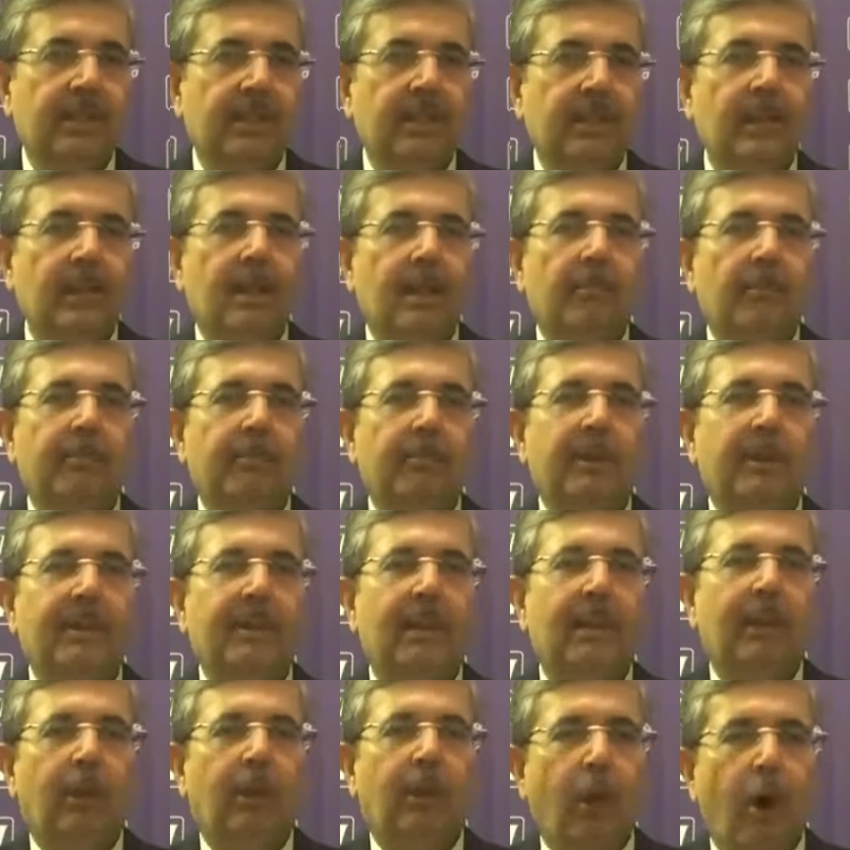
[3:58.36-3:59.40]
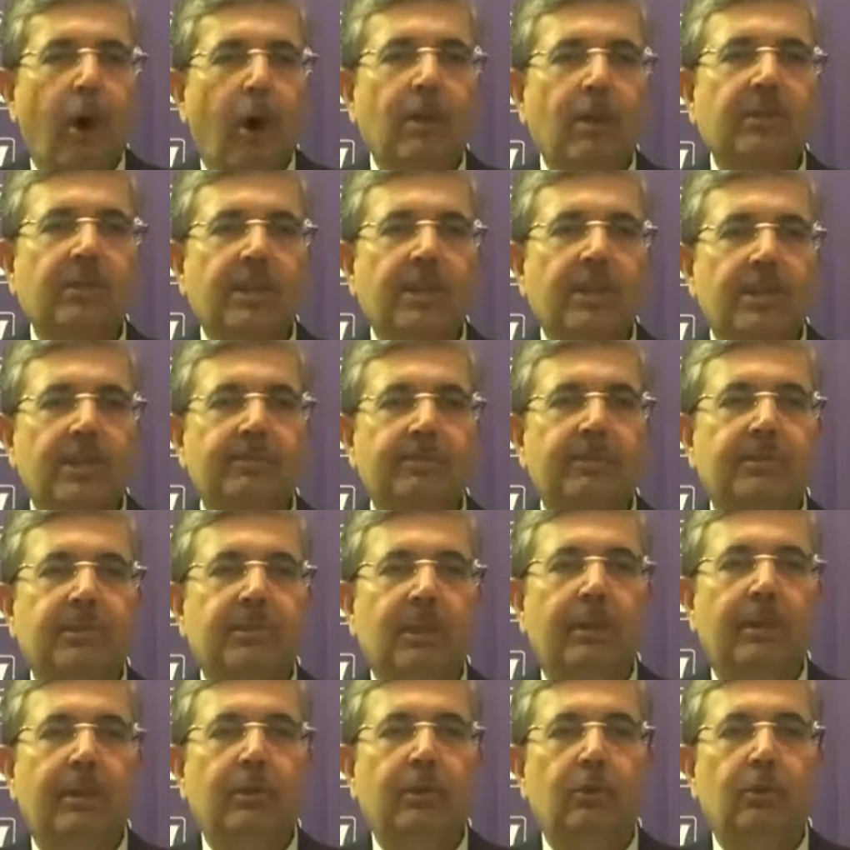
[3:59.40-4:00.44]
challenge. But the long-term
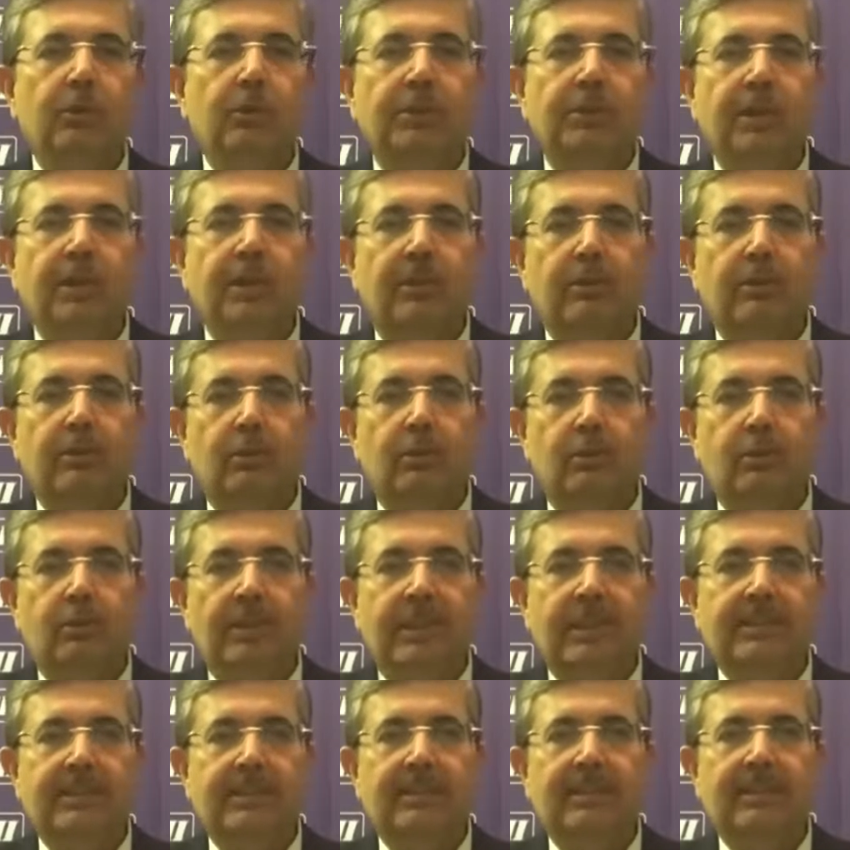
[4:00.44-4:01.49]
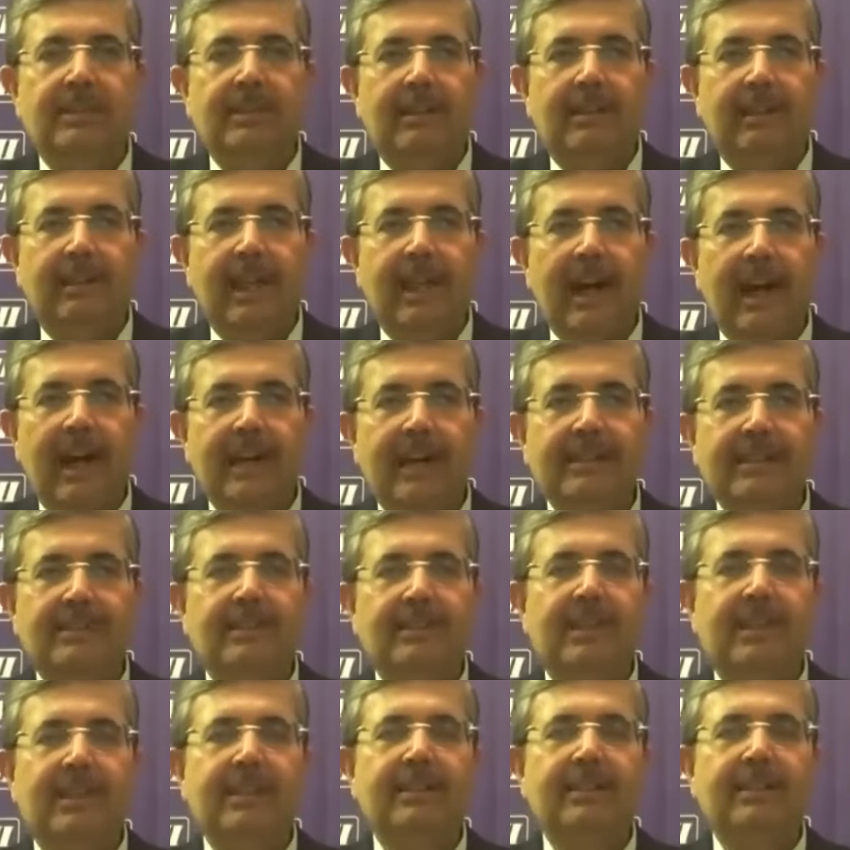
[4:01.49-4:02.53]
solution to this lies in
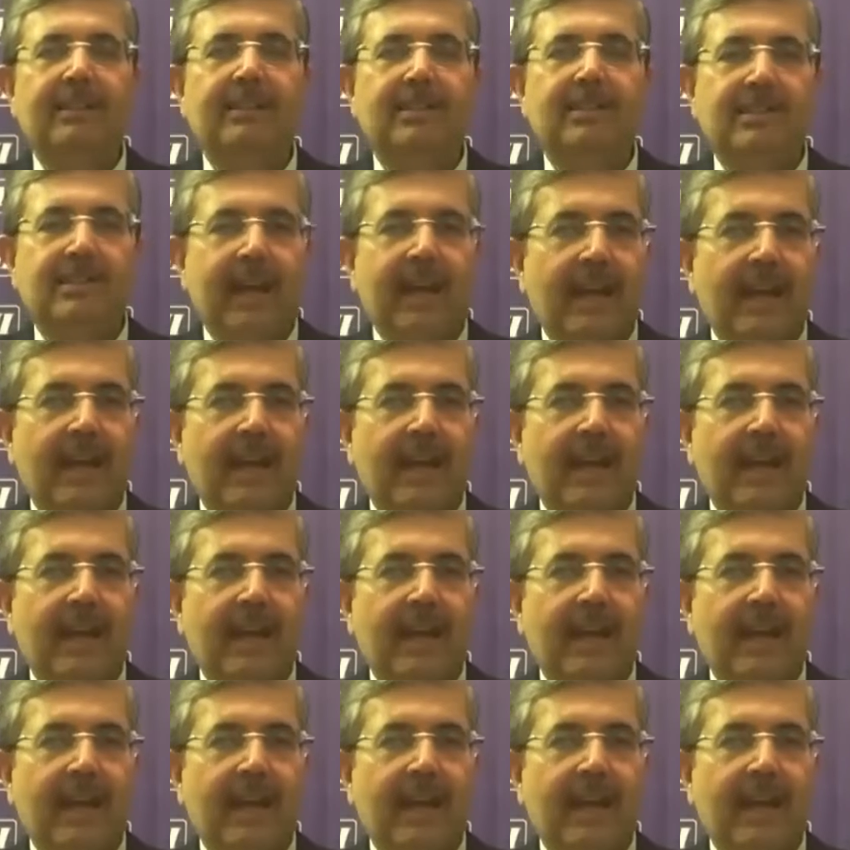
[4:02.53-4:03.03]
science and